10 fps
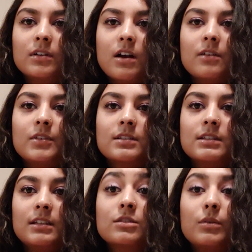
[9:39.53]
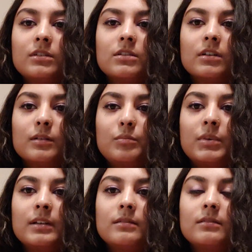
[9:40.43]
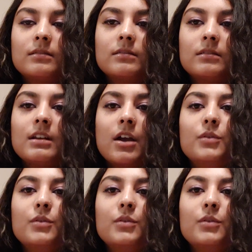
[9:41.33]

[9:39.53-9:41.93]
obviously it's going to hurt, but now